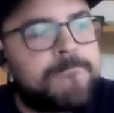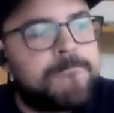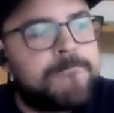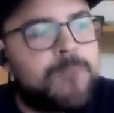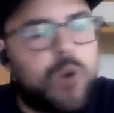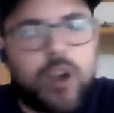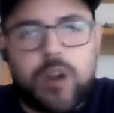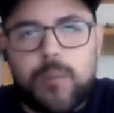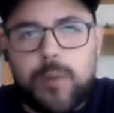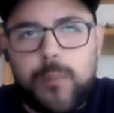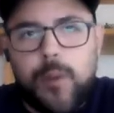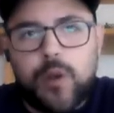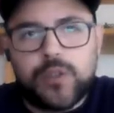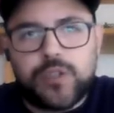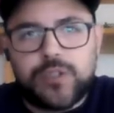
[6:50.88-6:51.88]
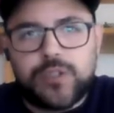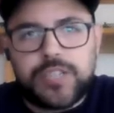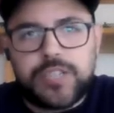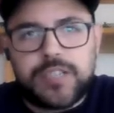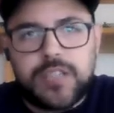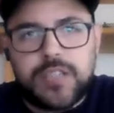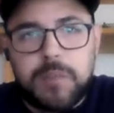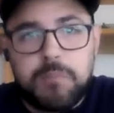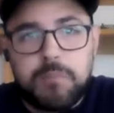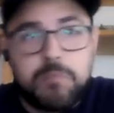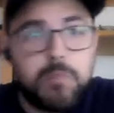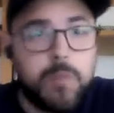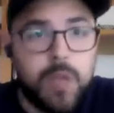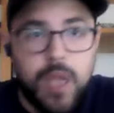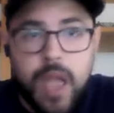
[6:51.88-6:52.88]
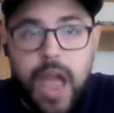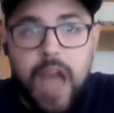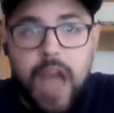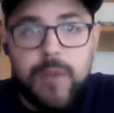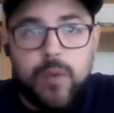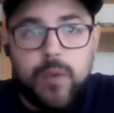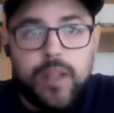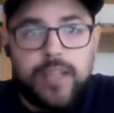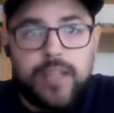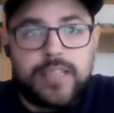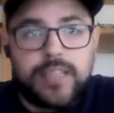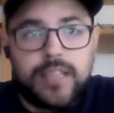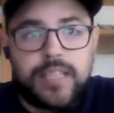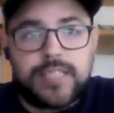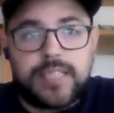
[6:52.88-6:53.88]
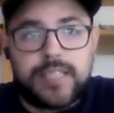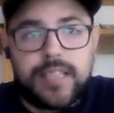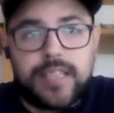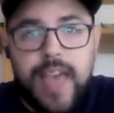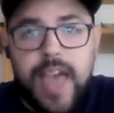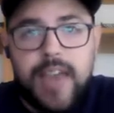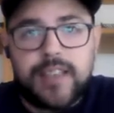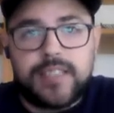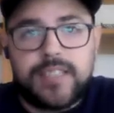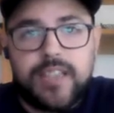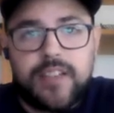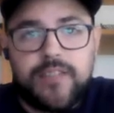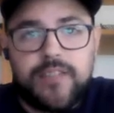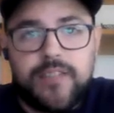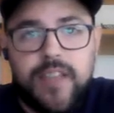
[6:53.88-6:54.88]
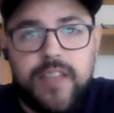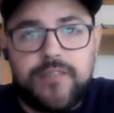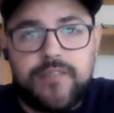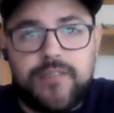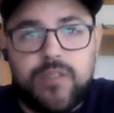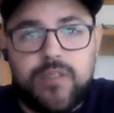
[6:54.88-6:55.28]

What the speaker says: worker proposal system, I'd be willing to listen to that and see if